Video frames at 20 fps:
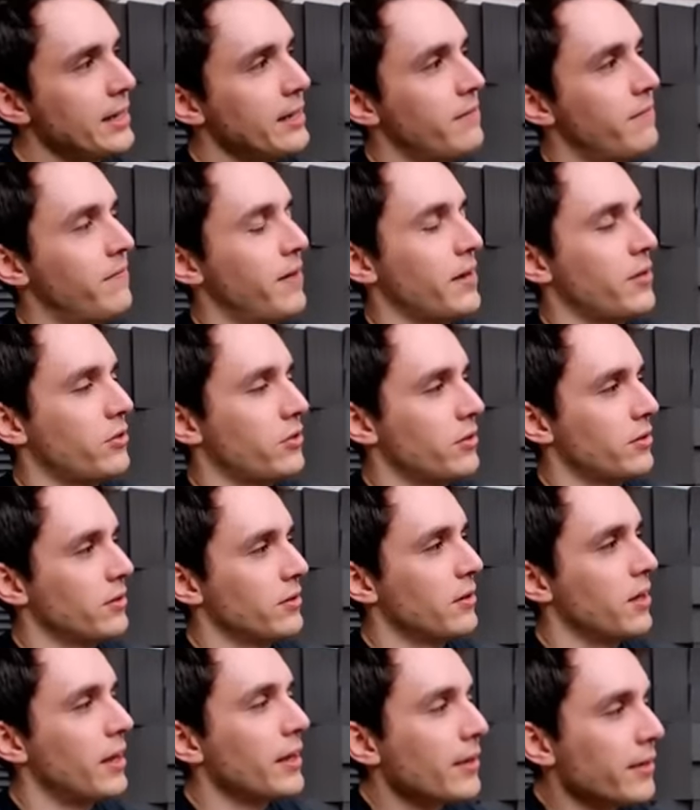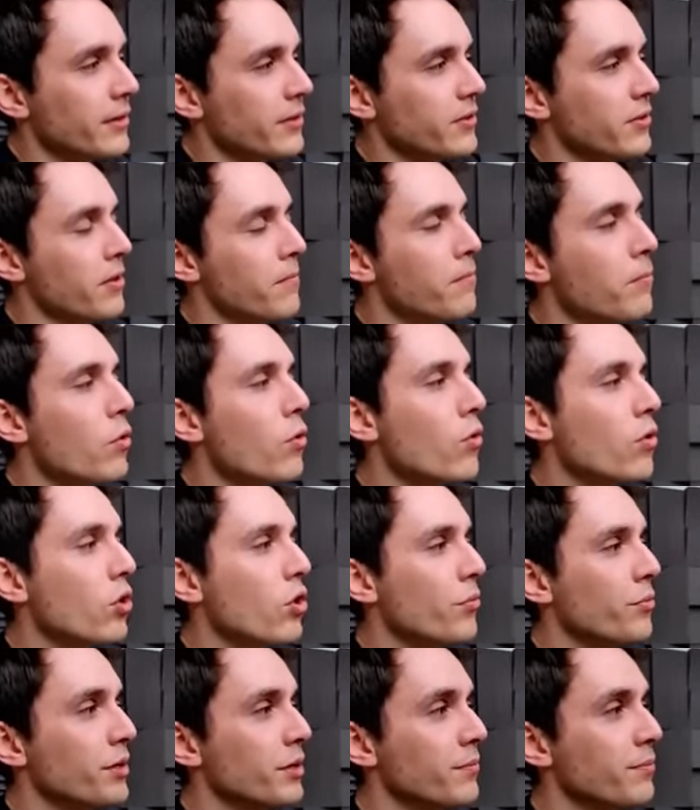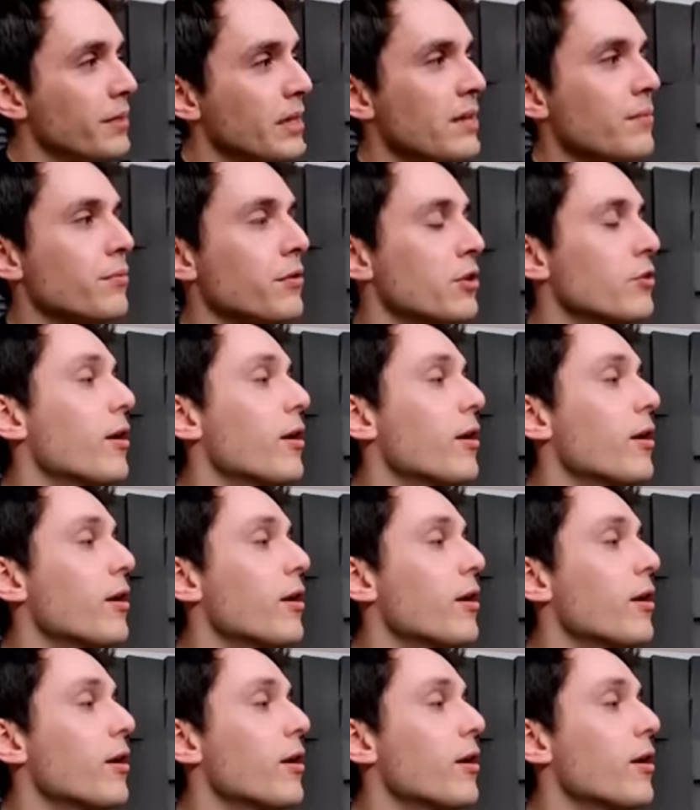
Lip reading: infections like this are more common in people who